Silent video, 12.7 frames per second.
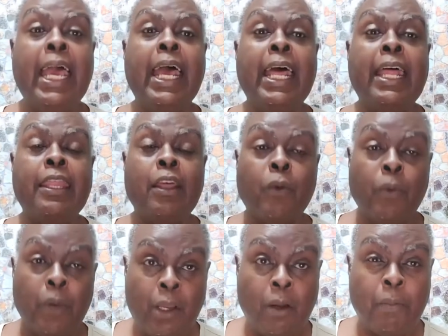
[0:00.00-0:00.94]
And the
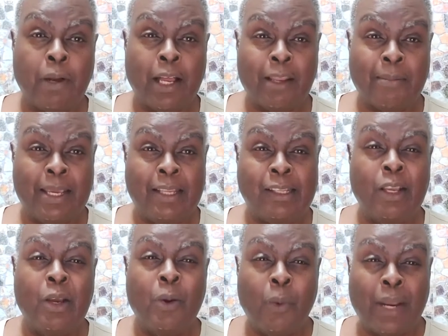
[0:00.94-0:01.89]
real problem is
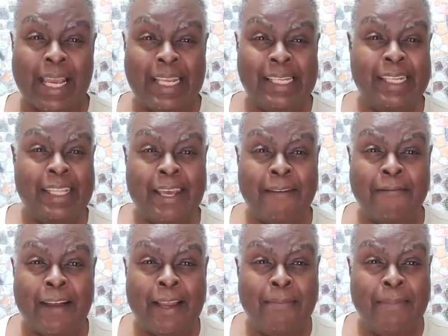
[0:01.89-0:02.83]
when I see
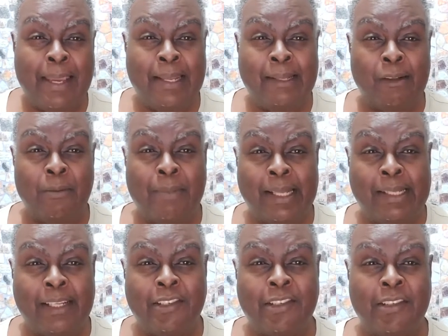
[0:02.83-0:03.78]
that 5 peso
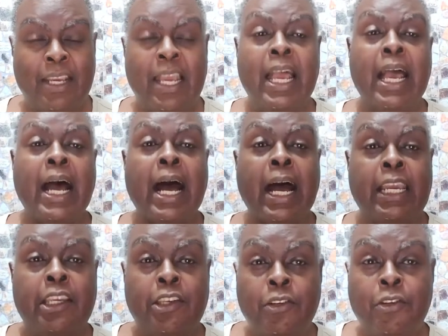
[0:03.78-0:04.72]
message, I
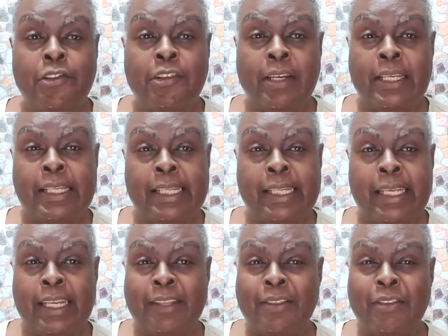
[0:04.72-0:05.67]
usually
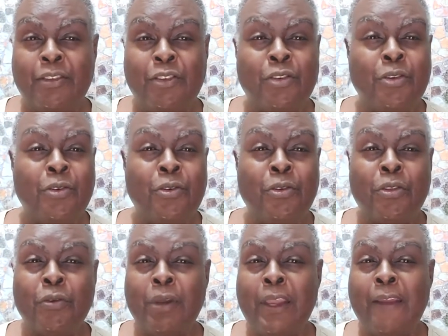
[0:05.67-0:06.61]
see it 2,
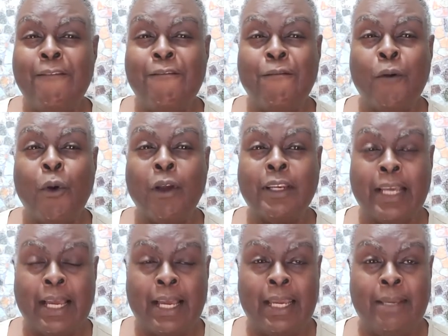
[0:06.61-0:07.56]
3, 4
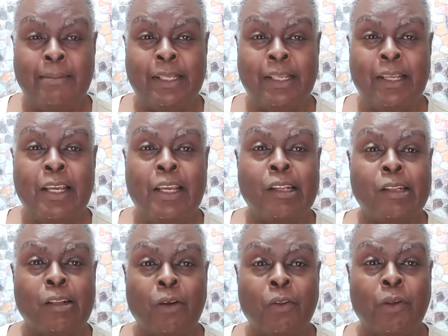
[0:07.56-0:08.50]
times.
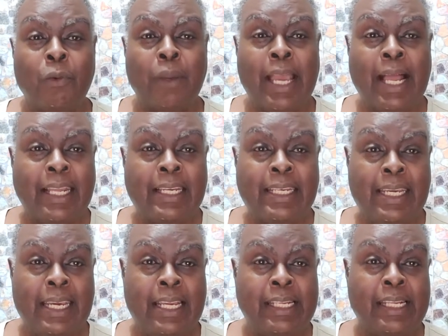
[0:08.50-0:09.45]
So the
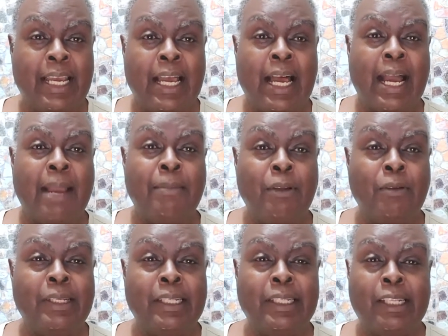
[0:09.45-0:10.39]
reality is I'm
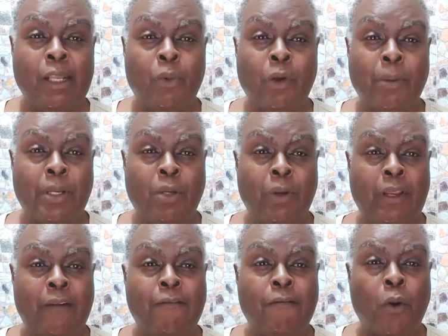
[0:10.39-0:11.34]
losing somewhere
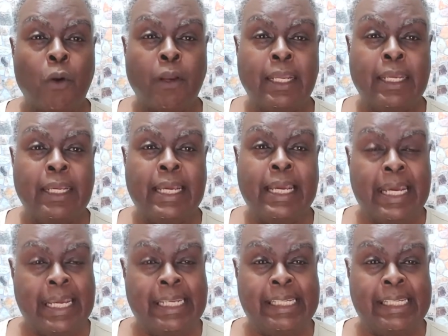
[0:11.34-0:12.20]
between 40 and